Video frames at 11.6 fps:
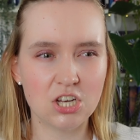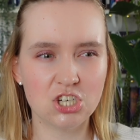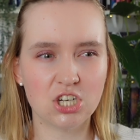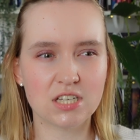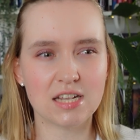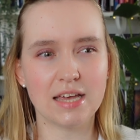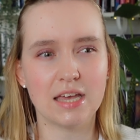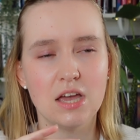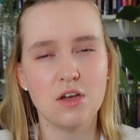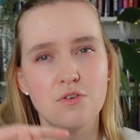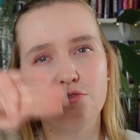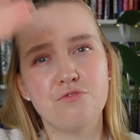just like
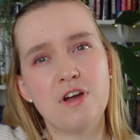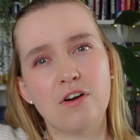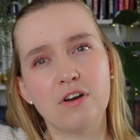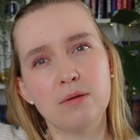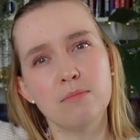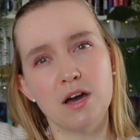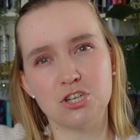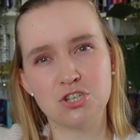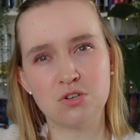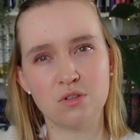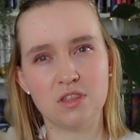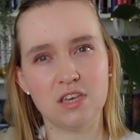very much
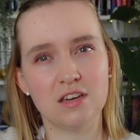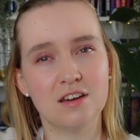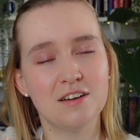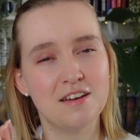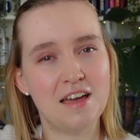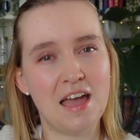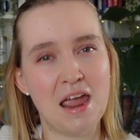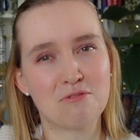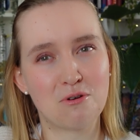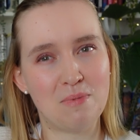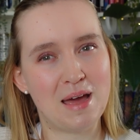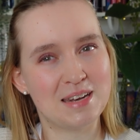to the
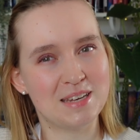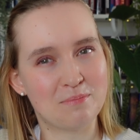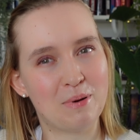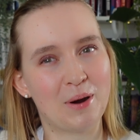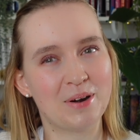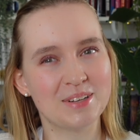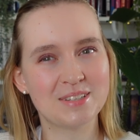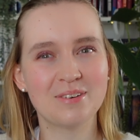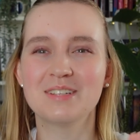aromantic part.